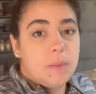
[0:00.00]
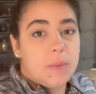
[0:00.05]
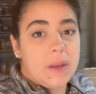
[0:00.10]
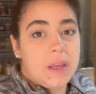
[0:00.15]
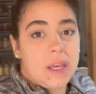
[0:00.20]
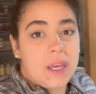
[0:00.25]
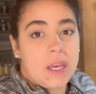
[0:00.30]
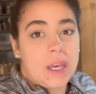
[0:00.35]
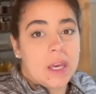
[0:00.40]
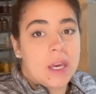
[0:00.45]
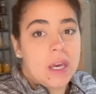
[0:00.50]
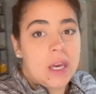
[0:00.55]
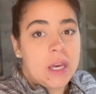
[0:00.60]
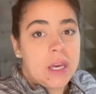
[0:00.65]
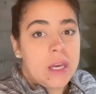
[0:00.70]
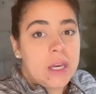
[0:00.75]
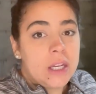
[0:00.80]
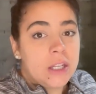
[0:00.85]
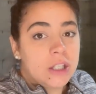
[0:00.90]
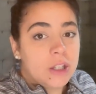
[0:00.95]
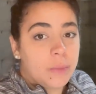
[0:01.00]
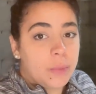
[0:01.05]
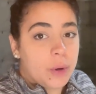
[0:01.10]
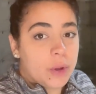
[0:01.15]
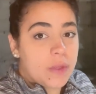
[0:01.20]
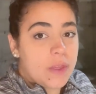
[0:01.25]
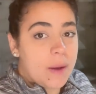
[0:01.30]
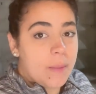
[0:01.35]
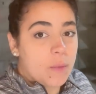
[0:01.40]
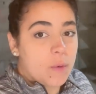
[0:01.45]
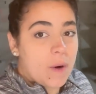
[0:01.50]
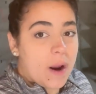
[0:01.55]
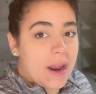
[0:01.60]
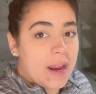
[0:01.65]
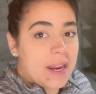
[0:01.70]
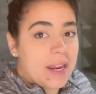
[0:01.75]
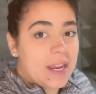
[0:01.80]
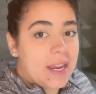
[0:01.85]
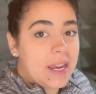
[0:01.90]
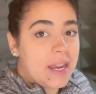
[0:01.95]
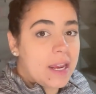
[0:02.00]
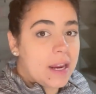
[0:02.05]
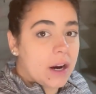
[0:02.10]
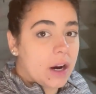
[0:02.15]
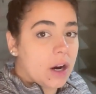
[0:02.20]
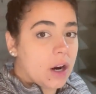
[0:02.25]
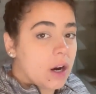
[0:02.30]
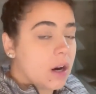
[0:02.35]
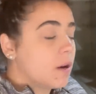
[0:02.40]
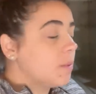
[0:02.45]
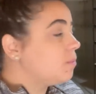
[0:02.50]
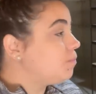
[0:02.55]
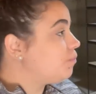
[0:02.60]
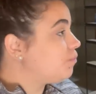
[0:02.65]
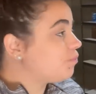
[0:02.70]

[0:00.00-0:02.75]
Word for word: be to put them right here.